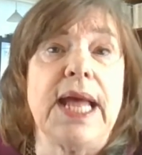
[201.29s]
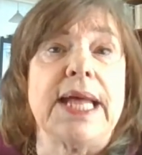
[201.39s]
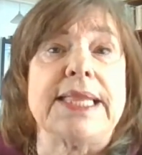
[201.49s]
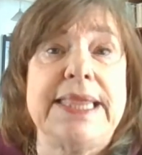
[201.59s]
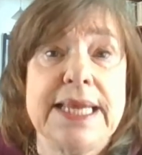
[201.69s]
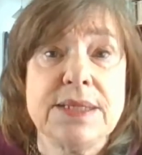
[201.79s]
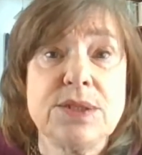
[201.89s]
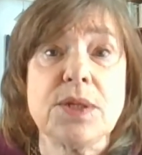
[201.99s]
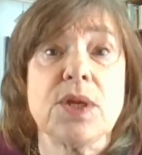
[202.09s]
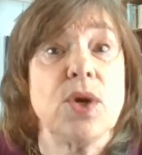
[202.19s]

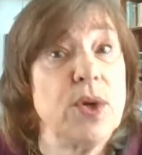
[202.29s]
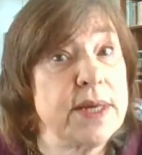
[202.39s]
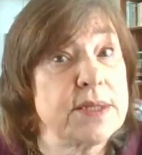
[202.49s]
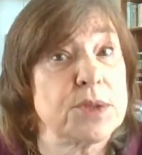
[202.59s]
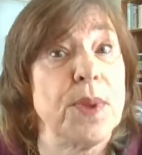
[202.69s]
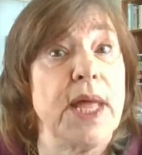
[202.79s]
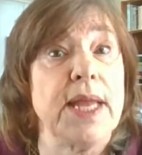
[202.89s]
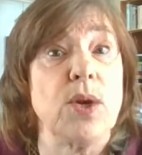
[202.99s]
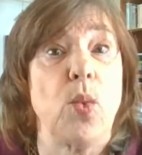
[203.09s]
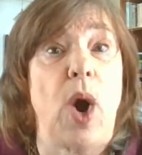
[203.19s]
this could
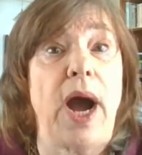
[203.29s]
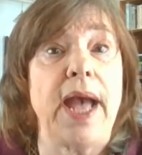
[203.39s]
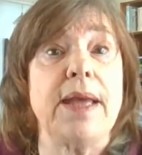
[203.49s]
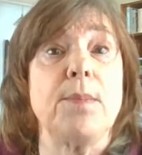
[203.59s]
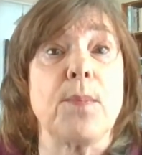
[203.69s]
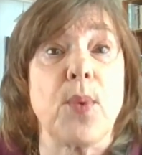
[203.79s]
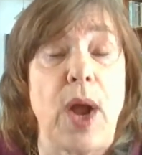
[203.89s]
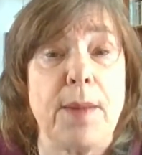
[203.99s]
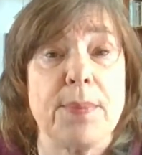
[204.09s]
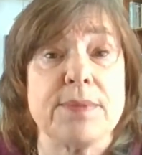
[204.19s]
explain why
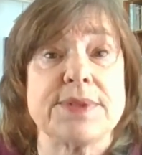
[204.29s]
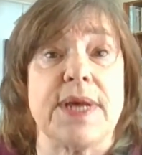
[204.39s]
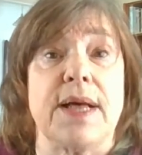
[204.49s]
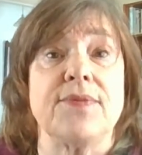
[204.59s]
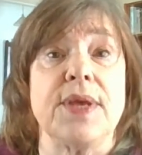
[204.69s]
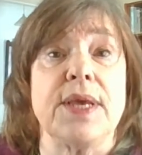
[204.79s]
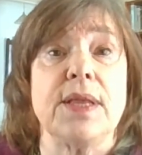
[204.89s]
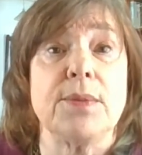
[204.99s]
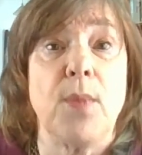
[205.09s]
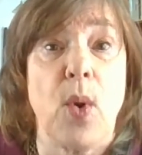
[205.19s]
problem solving
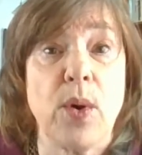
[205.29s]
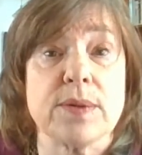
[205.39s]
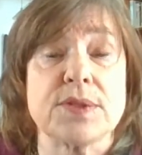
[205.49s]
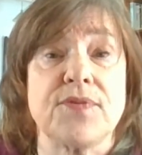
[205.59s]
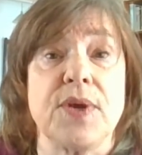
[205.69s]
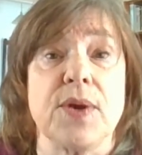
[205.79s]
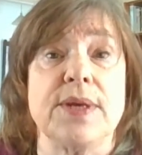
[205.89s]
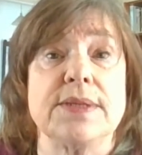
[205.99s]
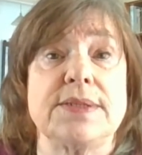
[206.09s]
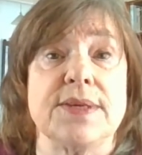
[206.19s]
in the moral sphere
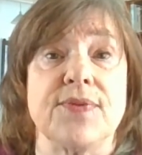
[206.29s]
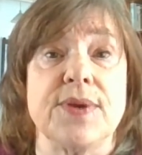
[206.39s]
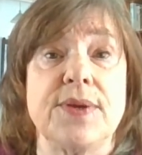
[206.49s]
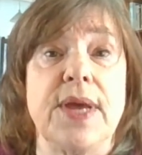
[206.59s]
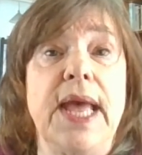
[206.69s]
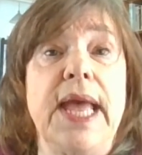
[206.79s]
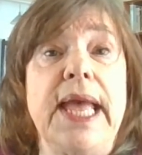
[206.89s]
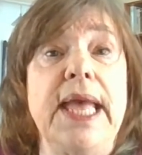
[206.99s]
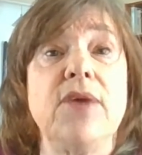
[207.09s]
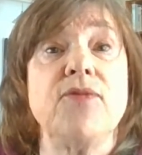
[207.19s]
is different
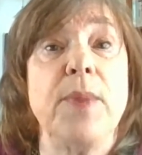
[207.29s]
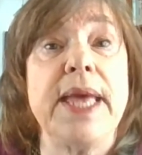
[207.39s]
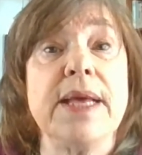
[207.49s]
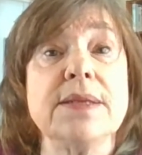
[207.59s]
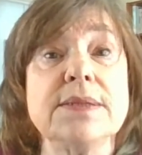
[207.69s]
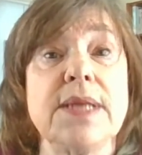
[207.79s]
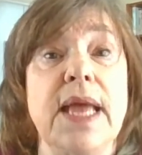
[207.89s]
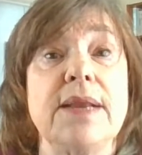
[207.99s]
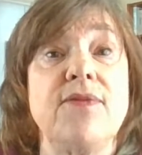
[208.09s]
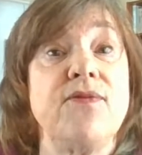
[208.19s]
if males
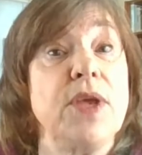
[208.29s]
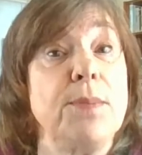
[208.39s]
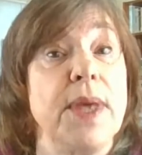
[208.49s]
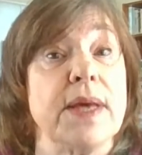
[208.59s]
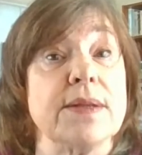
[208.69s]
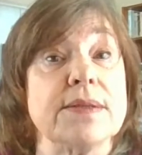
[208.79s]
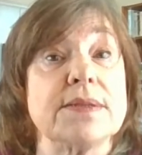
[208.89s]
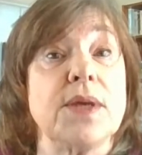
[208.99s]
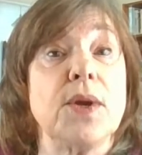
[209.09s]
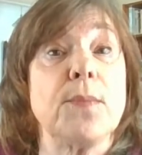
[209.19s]
and
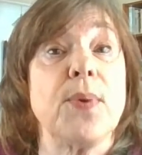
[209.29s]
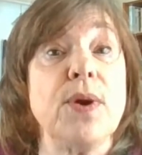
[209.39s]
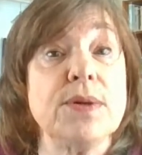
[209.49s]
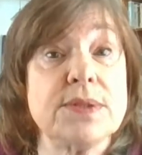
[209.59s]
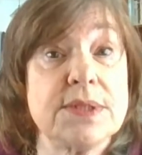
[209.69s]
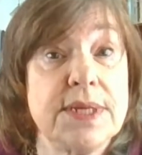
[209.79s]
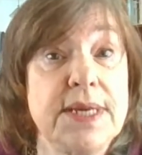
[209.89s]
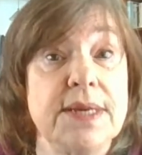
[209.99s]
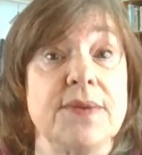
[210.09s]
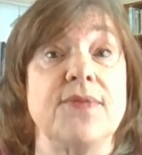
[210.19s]
females
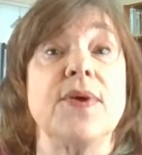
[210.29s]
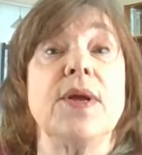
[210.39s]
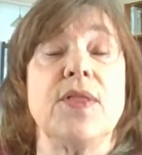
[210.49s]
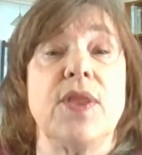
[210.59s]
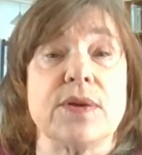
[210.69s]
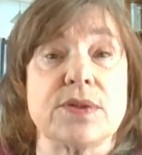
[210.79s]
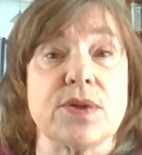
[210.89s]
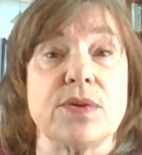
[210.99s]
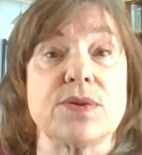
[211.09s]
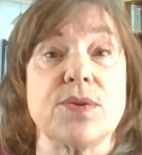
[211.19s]
perceive their
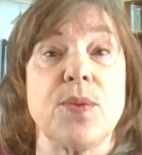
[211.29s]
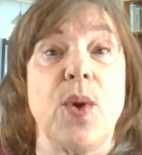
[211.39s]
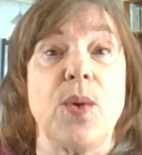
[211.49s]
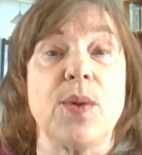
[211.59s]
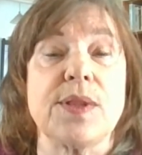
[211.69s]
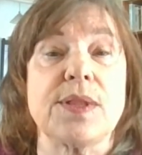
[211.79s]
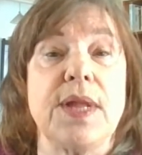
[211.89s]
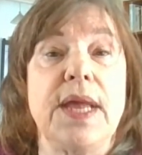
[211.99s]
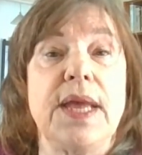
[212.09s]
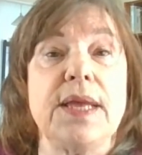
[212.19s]
social roles
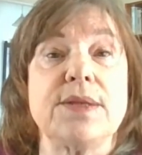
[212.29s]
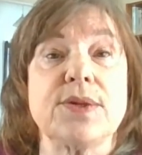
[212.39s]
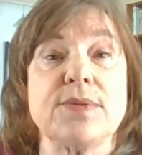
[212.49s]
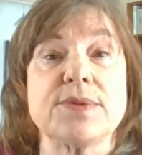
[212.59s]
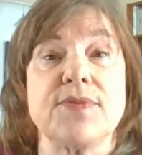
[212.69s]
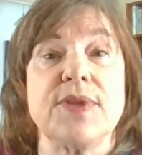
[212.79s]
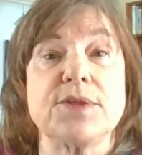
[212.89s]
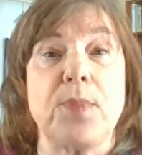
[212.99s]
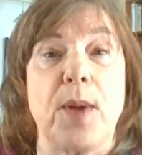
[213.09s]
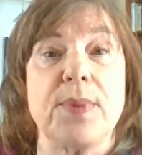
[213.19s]
in terms of this
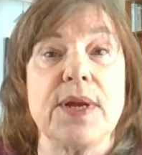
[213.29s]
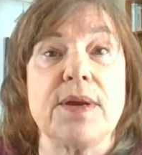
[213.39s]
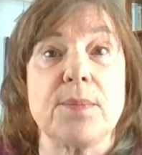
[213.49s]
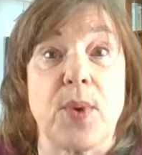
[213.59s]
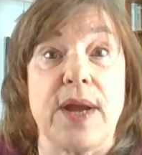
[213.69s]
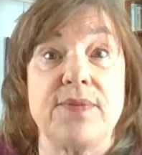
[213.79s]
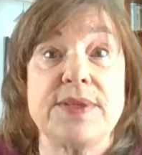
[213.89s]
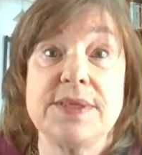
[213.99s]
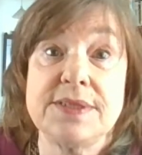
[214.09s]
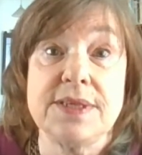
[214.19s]
public-private
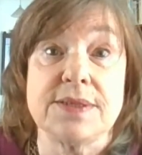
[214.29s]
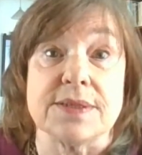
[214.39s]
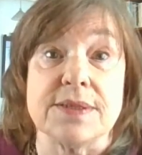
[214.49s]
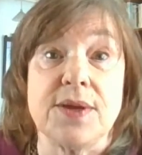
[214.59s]
distinction.